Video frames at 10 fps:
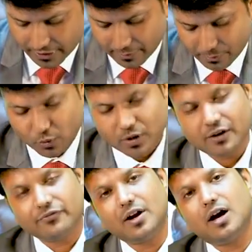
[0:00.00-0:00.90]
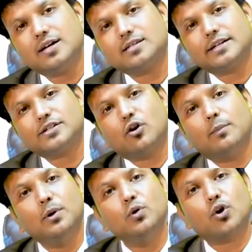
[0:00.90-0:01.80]
right? Blue color flowers. It's
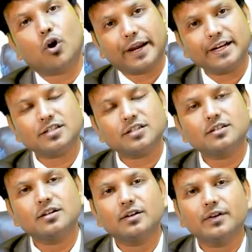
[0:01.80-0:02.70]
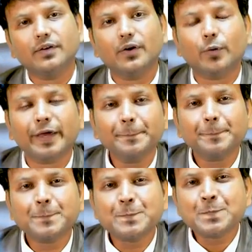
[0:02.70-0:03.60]
called blue rocket. Okay,